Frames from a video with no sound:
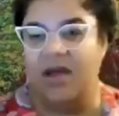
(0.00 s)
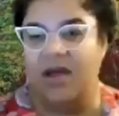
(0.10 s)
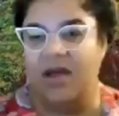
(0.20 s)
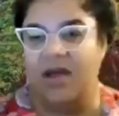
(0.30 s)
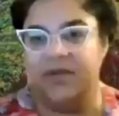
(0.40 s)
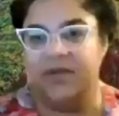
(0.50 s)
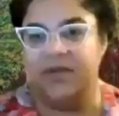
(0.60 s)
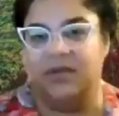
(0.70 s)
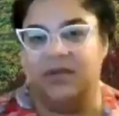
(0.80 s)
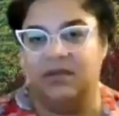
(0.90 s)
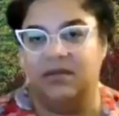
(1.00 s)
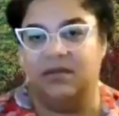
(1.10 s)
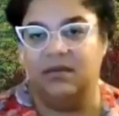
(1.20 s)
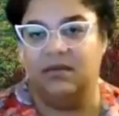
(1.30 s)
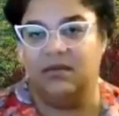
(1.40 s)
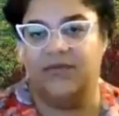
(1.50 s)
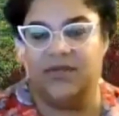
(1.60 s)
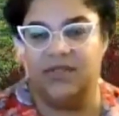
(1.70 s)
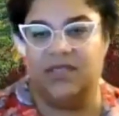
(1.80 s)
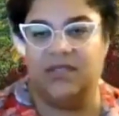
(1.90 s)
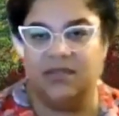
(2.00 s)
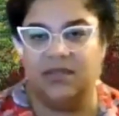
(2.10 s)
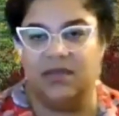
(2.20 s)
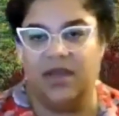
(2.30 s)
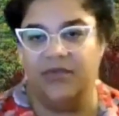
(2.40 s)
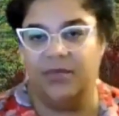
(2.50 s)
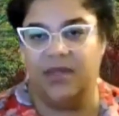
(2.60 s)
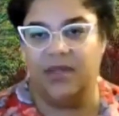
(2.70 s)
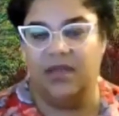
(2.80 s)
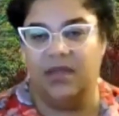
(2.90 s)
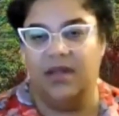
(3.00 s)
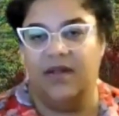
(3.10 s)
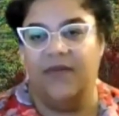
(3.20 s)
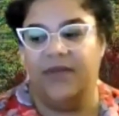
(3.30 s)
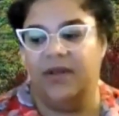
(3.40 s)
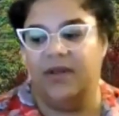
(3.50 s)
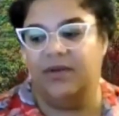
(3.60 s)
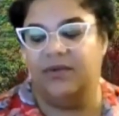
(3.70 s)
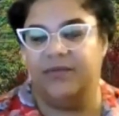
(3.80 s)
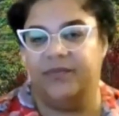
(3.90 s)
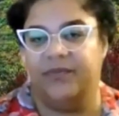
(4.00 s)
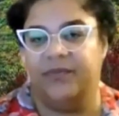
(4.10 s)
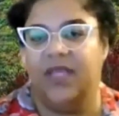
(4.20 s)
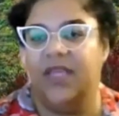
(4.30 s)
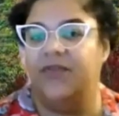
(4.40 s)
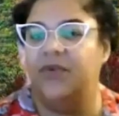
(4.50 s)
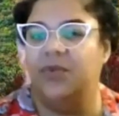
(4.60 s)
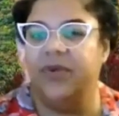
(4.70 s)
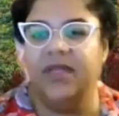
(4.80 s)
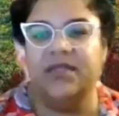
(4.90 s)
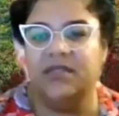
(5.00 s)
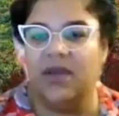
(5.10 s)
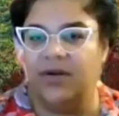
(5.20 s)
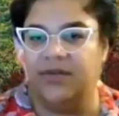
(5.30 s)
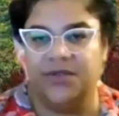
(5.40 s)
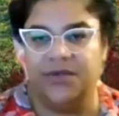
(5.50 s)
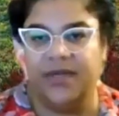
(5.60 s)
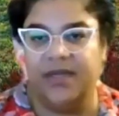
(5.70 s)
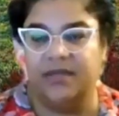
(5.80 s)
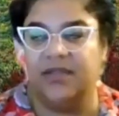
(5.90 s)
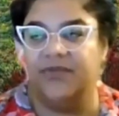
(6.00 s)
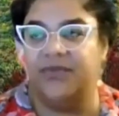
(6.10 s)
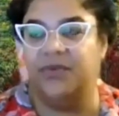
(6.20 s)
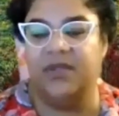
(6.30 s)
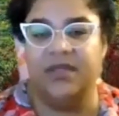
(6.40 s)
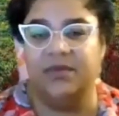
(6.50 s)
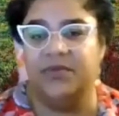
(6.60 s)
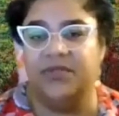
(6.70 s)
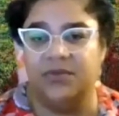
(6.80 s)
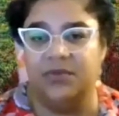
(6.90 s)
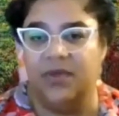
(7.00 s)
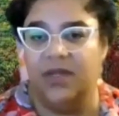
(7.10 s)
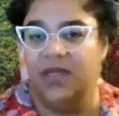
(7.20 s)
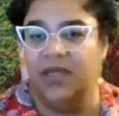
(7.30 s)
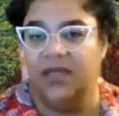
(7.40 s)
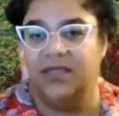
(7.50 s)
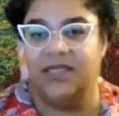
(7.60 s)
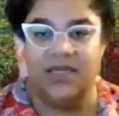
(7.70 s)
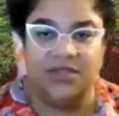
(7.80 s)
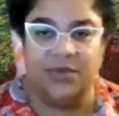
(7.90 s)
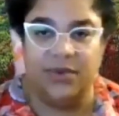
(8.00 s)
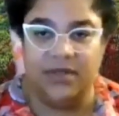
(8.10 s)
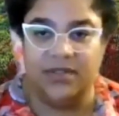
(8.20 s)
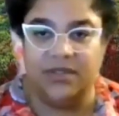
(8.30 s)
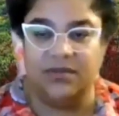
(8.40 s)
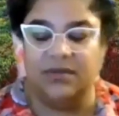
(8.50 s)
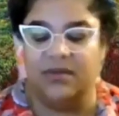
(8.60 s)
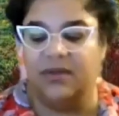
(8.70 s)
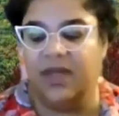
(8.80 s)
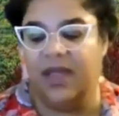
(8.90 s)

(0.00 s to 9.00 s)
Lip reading: conflict between First Nations and the government. If you really just honored the treaties, if you really did what you said you were going to do,